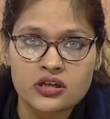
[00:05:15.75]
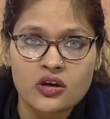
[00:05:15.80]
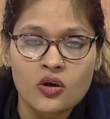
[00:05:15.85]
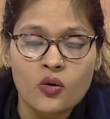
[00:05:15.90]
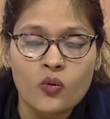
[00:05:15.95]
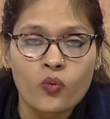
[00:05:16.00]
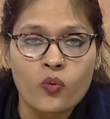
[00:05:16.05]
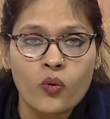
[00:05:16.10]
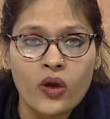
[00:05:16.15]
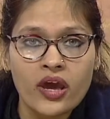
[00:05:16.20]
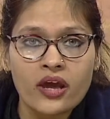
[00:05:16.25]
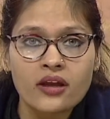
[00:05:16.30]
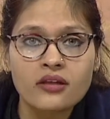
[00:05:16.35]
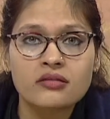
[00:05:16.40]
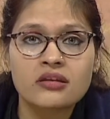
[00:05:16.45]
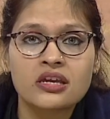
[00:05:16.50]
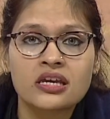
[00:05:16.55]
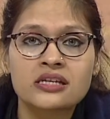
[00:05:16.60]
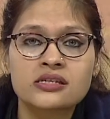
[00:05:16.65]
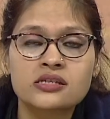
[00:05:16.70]
where the
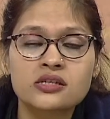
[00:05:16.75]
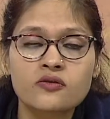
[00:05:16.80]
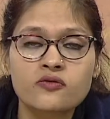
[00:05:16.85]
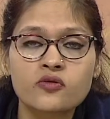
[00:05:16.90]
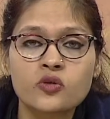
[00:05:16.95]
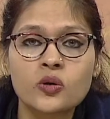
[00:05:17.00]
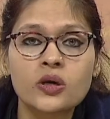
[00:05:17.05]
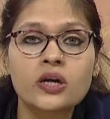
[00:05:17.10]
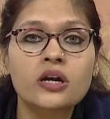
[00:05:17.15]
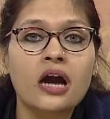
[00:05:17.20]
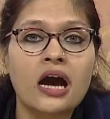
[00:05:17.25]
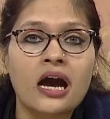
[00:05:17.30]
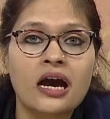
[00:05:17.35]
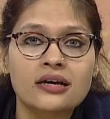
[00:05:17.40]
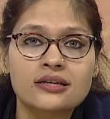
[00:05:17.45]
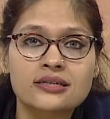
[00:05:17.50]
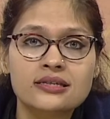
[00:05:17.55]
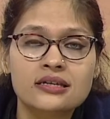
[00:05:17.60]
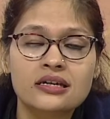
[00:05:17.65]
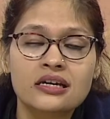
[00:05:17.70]
interviewer
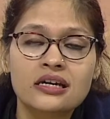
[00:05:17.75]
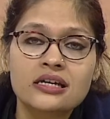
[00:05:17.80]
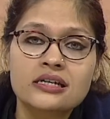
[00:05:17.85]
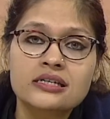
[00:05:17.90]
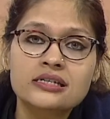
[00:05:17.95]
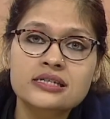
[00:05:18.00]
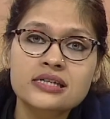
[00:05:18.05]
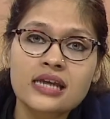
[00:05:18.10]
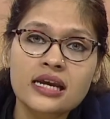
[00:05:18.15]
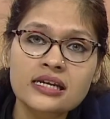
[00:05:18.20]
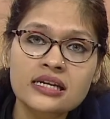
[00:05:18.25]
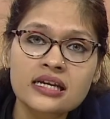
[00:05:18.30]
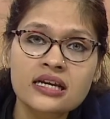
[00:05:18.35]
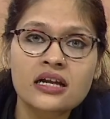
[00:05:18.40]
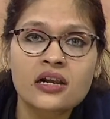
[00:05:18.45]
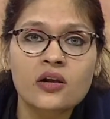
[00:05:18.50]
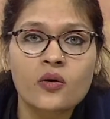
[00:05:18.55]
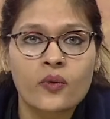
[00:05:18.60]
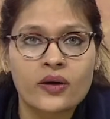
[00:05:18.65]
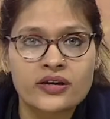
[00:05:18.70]
asks technical
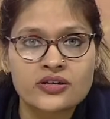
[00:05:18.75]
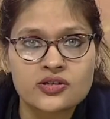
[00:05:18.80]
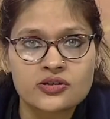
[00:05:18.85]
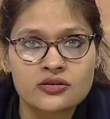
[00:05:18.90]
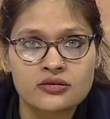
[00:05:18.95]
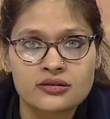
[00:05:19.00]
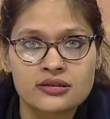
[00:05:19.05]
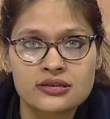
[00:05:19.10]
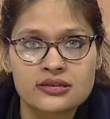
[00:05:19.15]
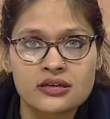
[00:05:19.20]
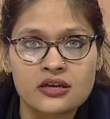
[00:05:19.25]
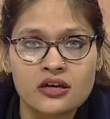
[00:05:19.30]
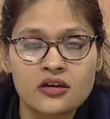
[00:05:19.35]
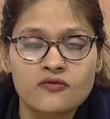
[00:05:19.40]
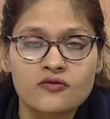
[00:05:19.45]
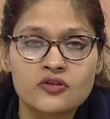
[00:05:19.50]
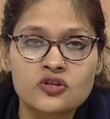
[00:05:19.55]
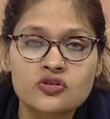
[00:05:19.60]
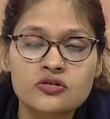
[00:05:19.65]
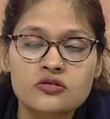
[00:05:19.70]
questions
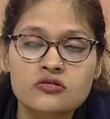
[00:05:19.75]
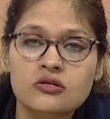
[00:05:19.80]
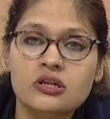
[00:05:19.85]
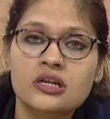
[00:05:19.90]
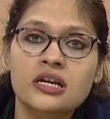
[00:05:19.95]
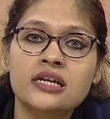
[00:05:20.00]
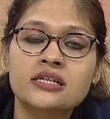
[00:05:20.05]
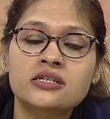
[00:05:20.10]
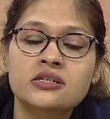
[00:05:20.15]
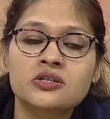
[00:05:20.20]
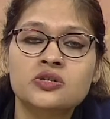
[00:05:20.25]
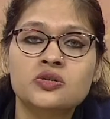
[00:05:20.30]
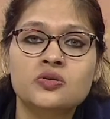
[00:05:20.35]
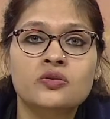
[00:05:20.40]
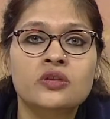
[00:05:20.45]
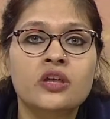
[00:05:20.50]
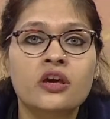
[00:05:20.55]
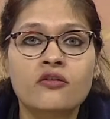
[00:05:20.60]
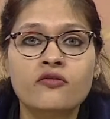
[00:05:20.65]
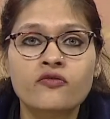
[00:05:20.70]
which is related to
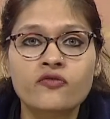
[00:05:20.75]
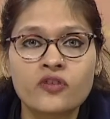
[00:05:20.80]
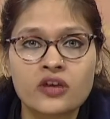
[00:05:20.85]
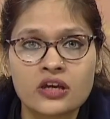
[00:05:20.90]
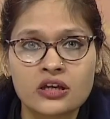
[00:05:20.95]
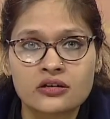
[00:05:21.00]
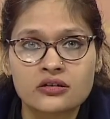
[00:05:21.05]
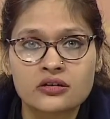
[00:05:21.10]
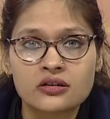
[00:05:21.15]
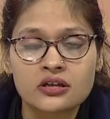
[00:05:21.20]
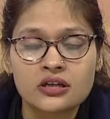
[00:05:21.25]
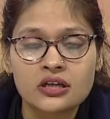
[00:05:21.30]
their field.